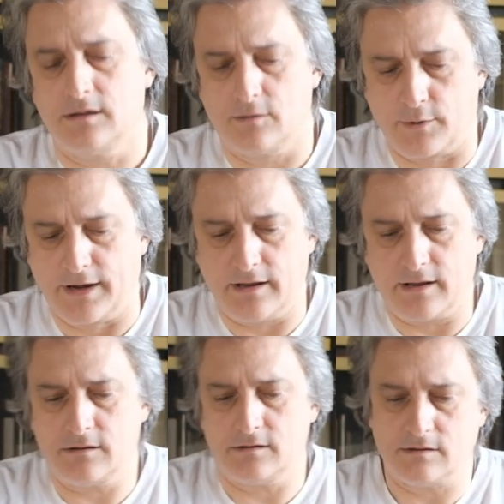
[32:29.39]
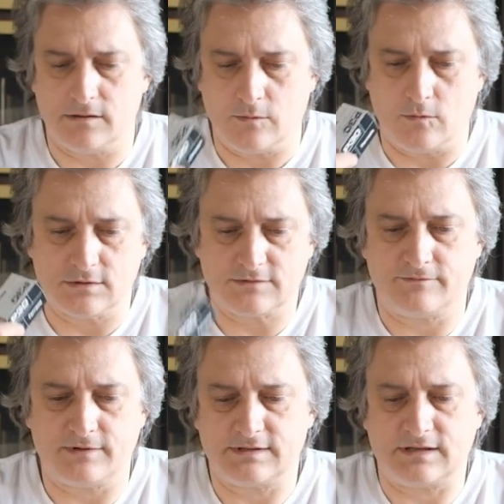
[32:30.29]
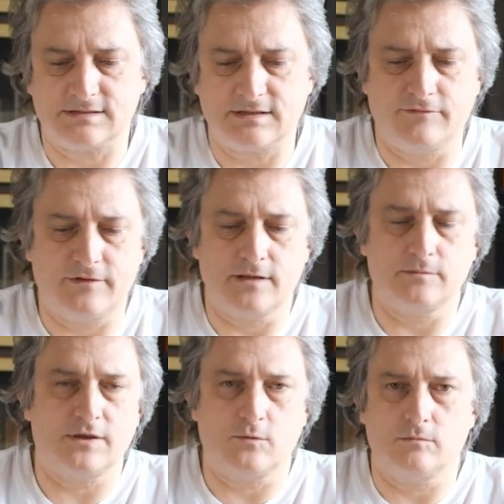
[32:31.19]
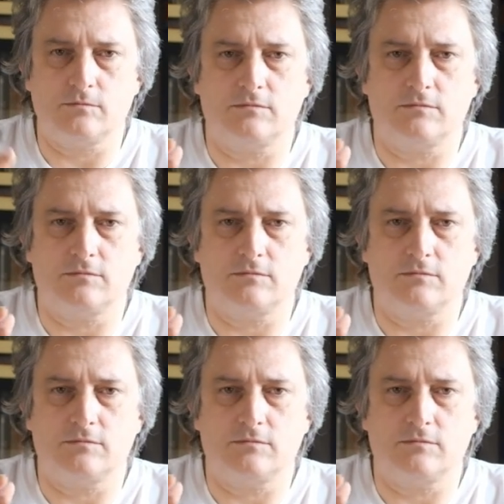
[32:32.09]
Really was fantastic film.